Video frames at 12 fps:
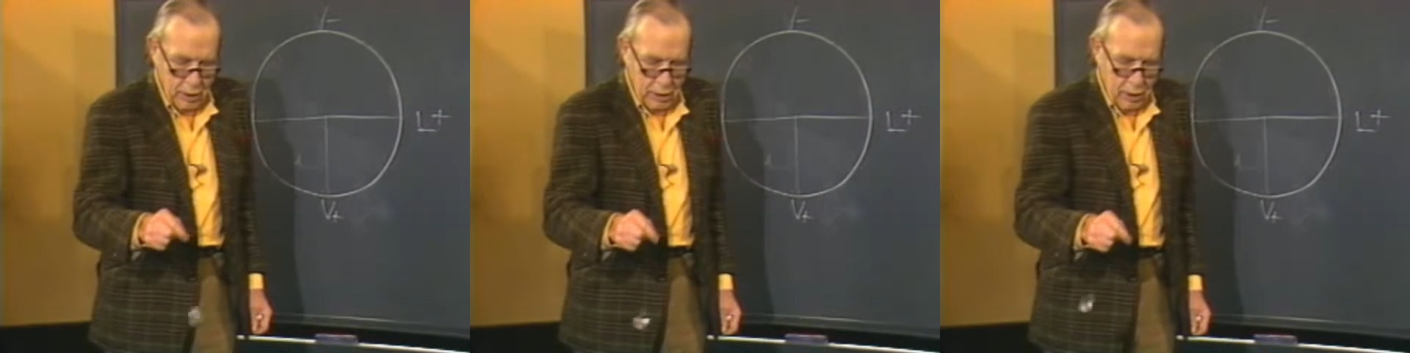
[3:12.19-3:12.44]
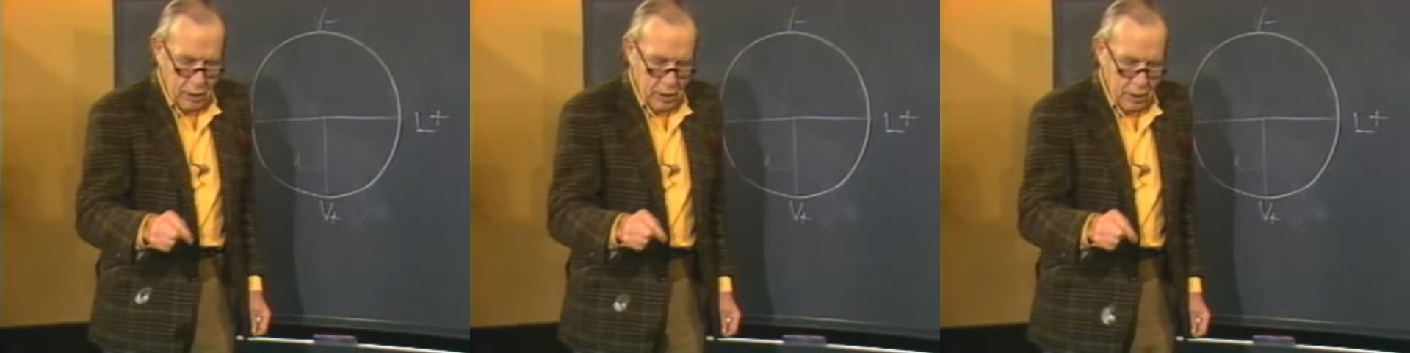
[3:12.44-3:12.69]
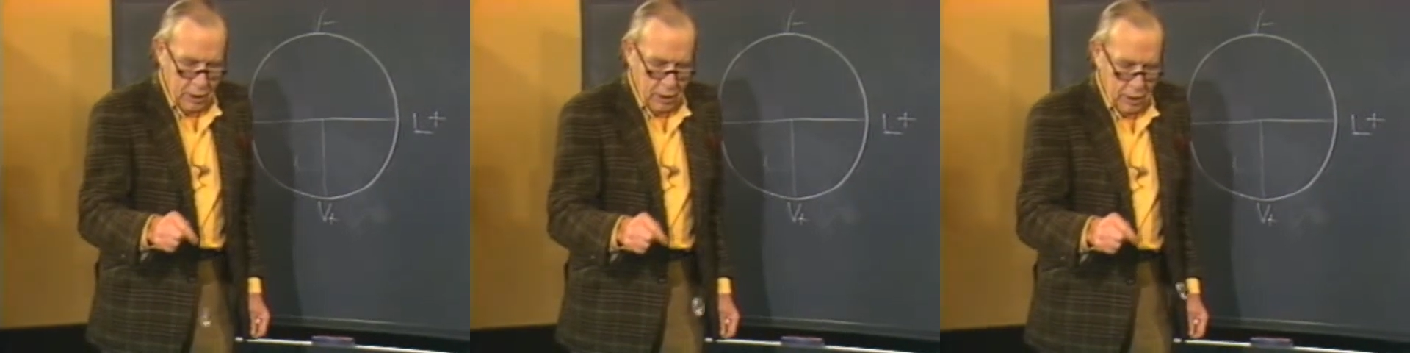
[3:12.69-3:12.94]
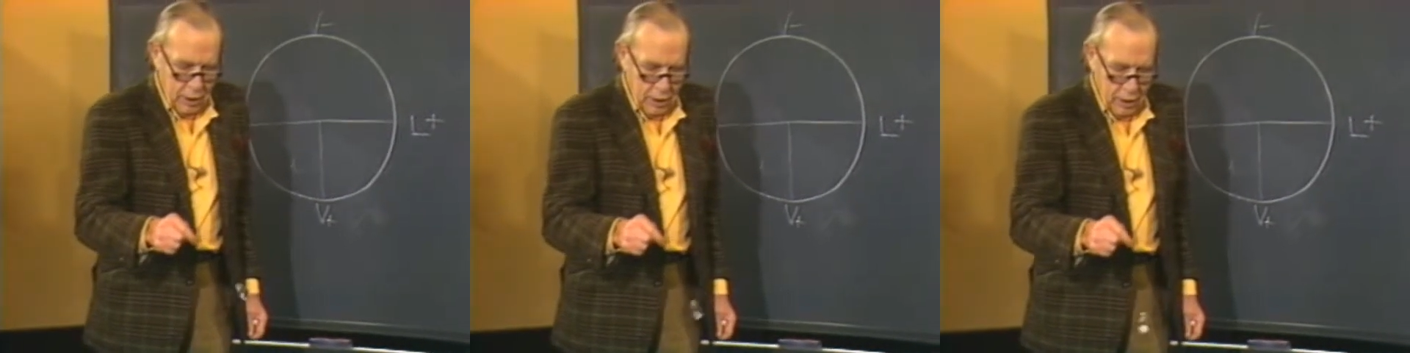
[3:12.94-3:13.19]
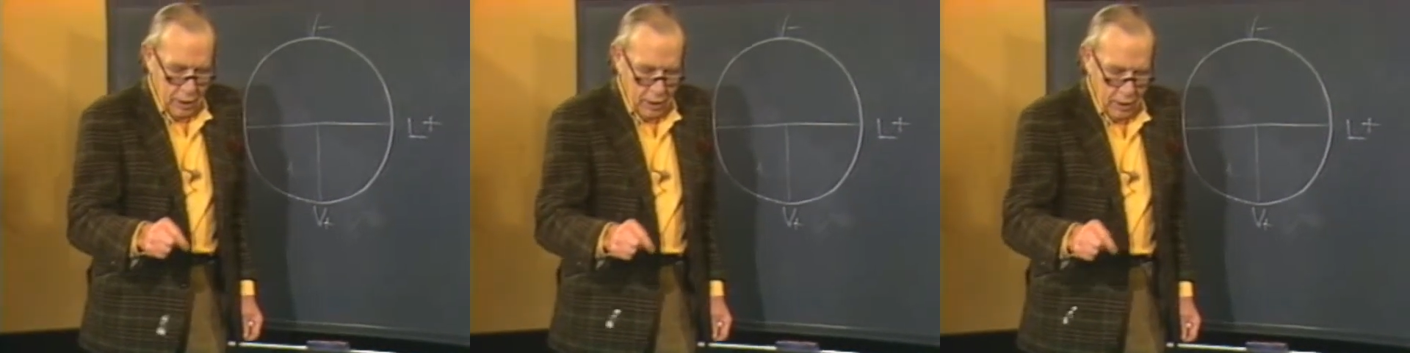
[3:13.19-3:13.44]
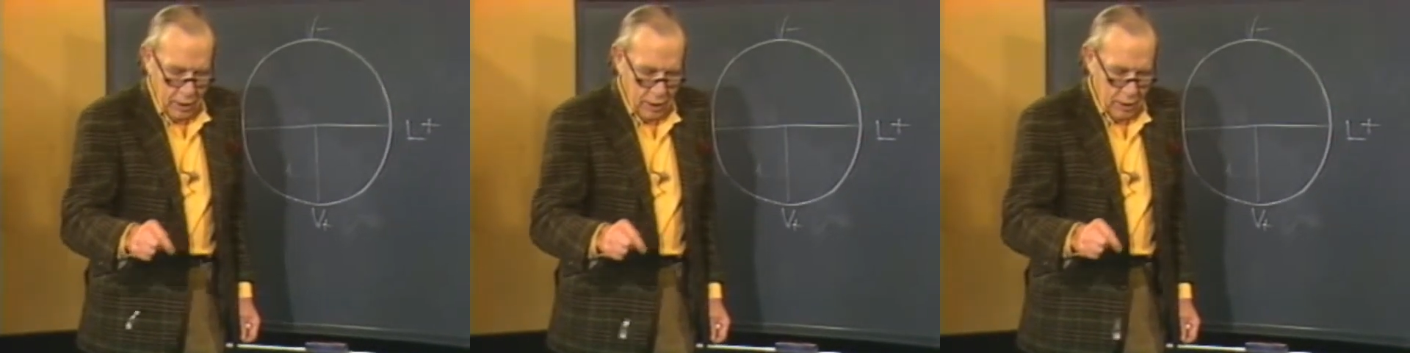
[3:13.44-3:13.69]

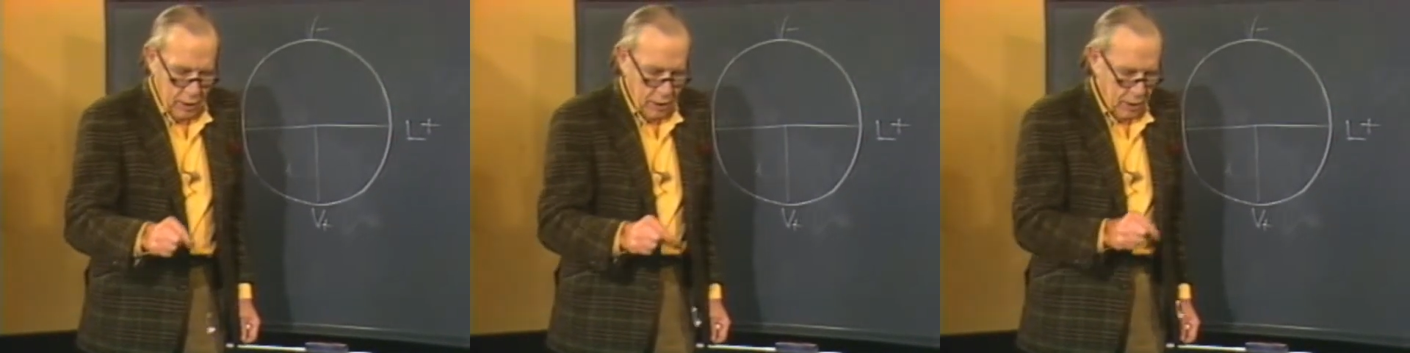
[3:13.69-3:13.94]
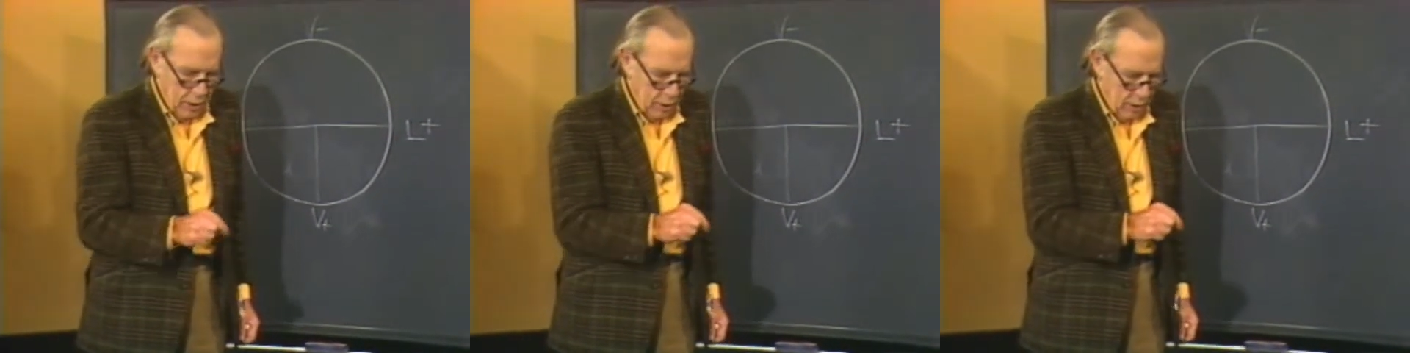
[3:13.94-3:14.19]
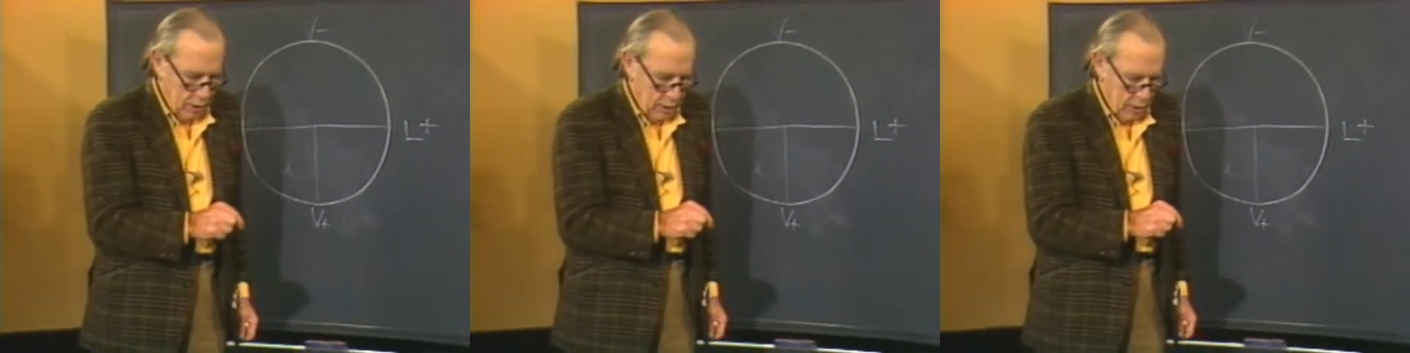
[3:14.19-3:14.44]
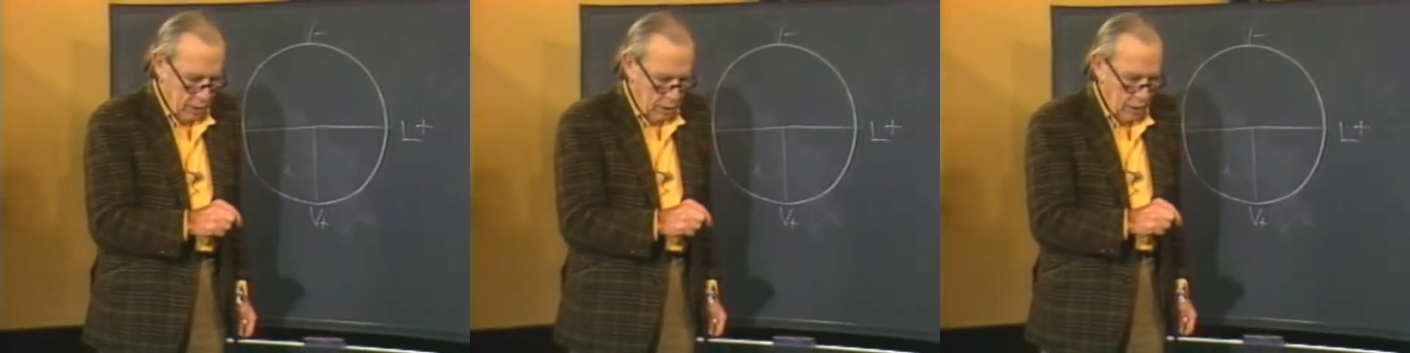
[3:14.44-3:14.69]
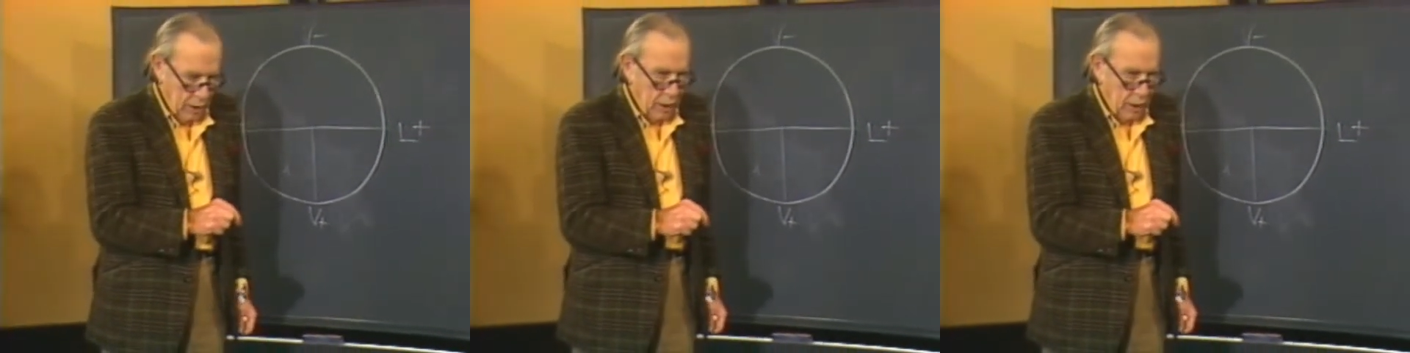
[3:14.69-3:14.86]
[no speech]